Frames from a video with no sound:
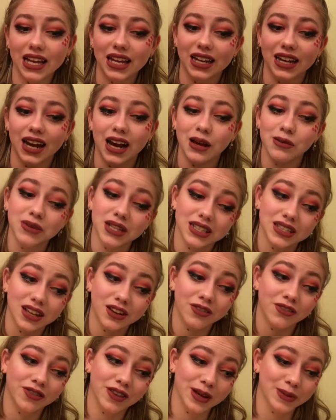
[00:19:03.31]
And I
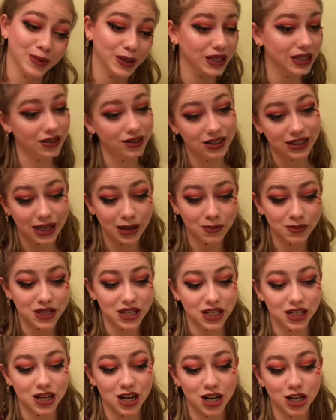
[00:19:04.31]
myself am a little
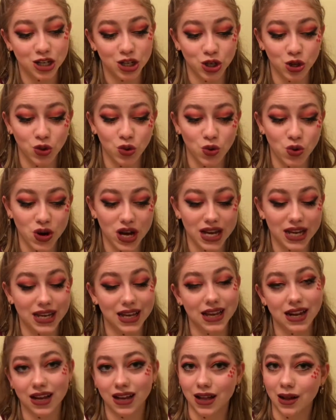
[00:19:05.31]
tempted to
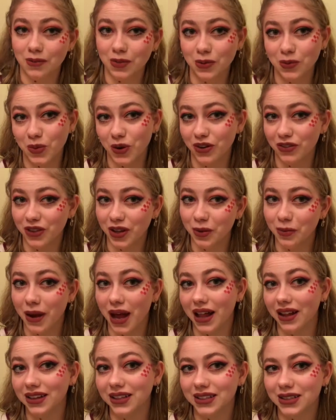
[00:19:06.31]
get a couple more of
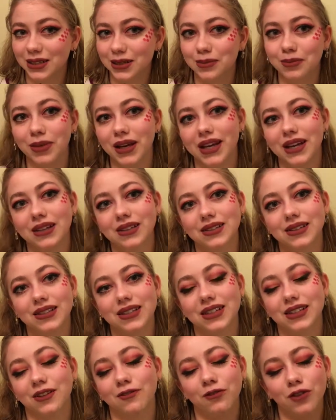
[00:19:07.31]
their palettes
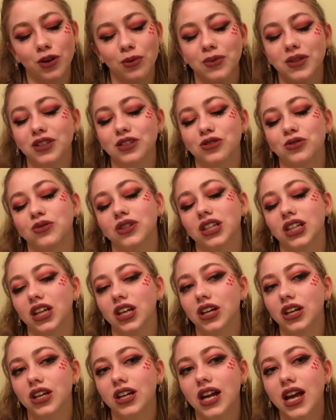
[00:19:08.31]
because the formula is
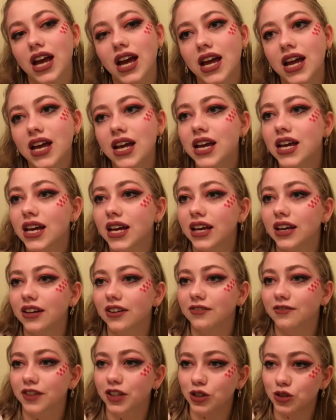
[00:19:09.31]
really good.
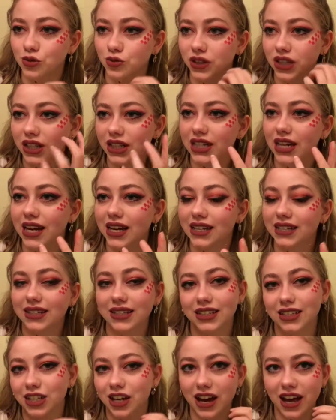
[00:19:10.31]
It feels really
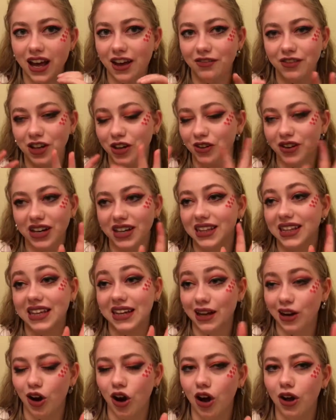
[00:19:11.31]
nice. It's not heavy or
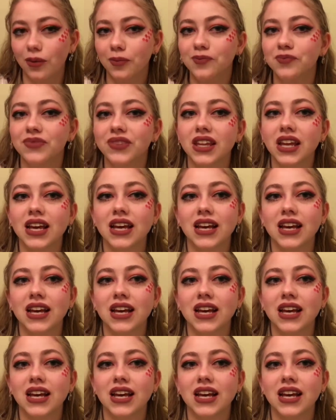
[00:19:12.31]
anything at all.